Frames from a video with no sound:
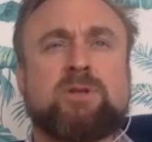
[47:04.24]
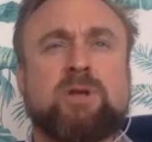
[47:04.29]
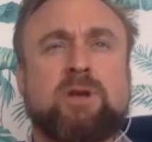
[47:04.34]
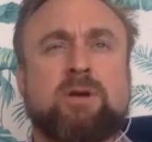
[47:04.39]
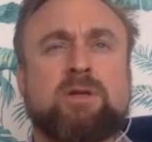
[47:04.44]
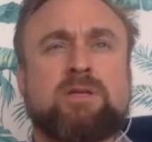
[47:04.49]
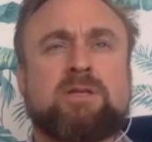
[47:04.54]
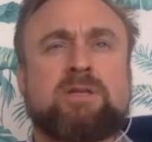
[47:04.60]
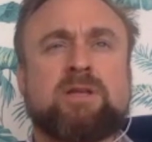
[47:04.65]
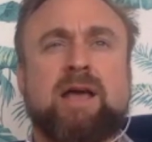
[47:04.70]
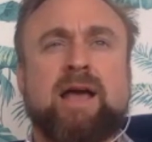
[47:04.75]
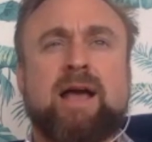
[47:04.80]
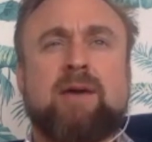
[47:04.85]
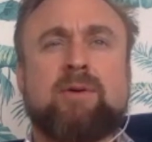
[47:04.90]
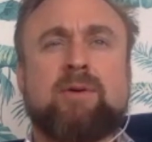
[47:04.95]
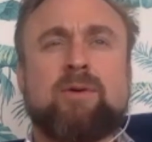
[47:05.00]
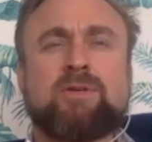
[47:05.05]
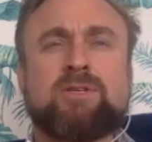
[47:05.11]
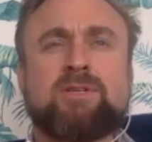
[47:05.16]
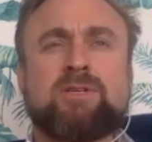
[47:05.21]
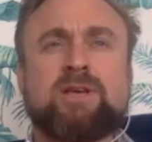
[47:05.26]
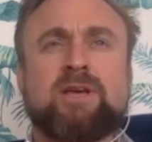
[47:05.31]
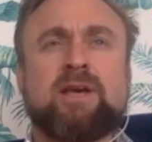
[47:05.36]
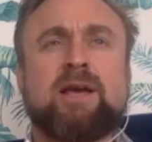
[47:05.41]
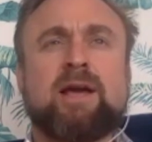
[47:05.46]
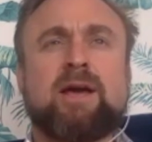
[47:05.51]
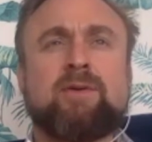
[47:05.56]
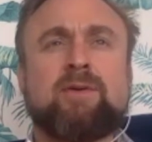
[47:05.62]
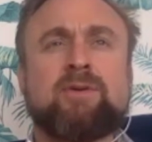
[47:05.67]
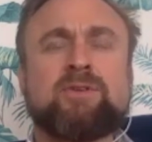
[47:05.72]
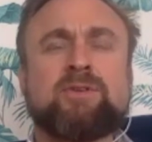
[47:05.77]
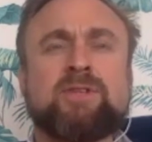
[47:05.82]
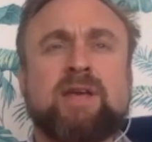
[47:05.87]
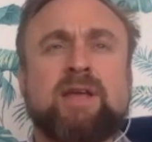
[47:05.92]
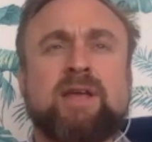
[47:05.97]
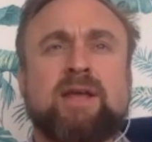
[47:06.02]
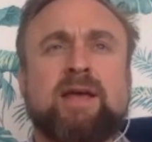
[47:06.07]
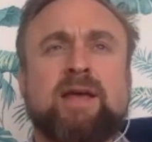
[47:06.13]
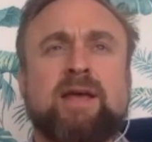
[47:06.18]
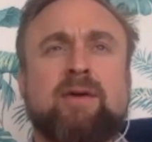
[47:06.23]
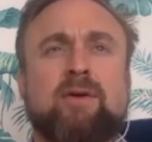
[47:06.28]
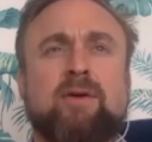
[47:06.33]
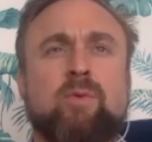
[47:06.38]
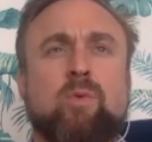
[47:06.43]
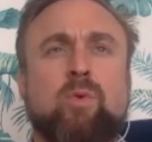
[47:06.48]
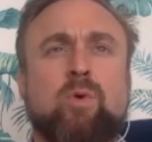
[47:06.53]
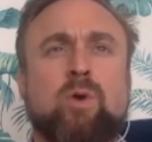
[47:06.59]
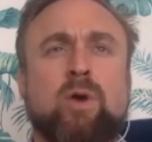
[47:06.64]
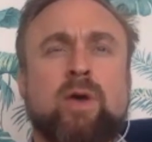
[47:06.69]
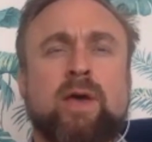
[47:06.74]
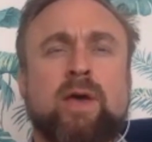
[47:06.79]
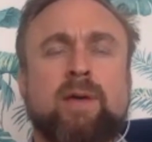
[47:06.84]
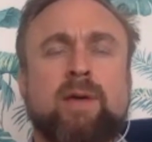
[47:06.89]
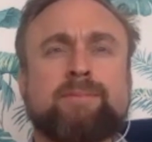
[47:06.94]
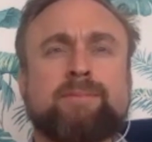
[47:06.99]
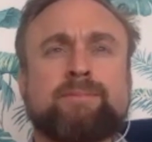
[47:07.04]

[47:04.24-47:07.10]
notice, like, how are you sitting, how are you standing, how are you walking?